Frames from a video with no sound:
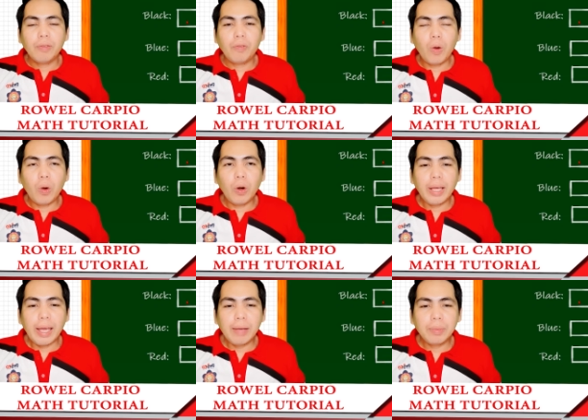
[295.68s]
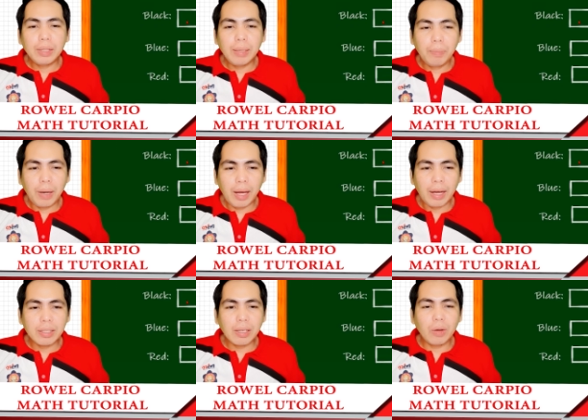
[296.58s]
4 empty
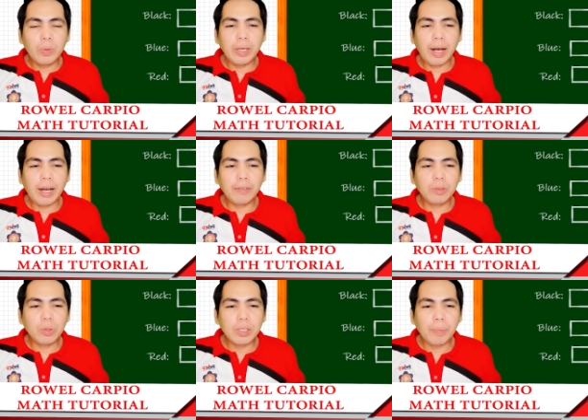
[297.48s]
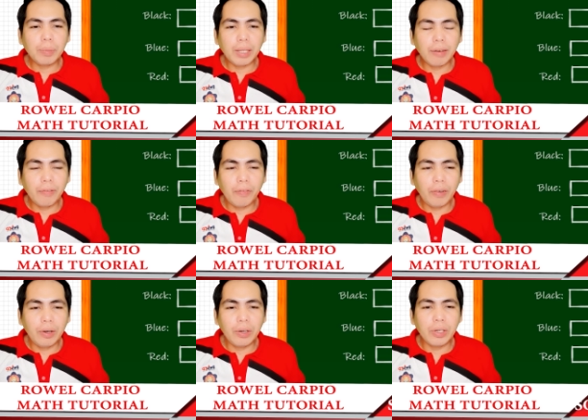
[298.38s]
blocks, we have to subtract
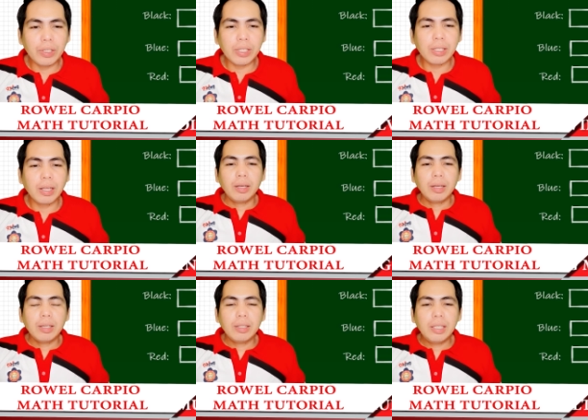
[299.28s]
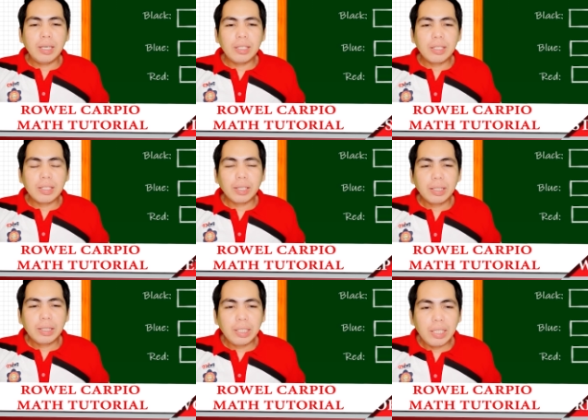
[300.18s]
first this
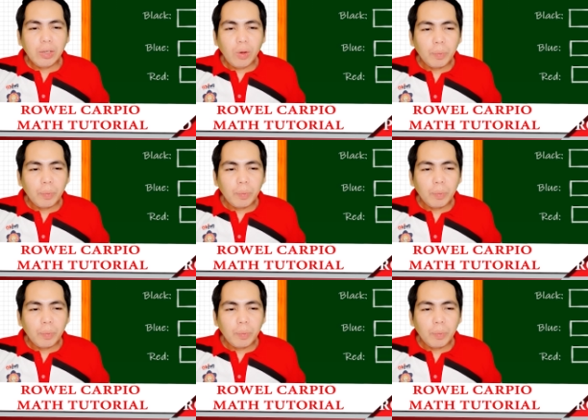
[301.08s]
3 of